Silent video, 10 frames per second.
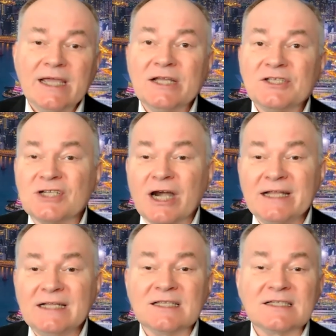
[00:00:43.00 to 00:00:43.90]
It's
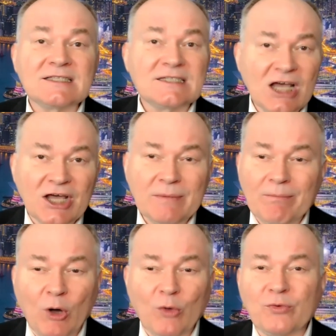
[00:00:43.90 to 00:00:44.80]
starting to stun
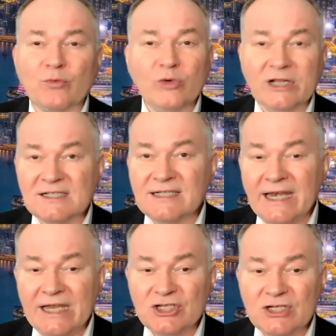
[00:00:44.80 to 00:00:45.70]
both real
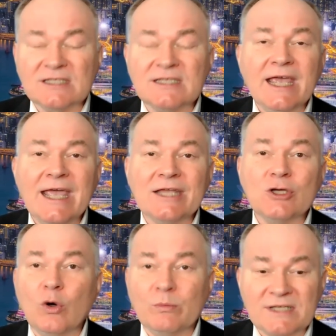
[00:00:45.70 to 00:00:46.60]
estate agents and
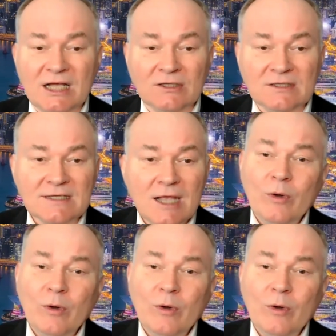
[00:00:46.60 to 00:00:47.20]
home sellers.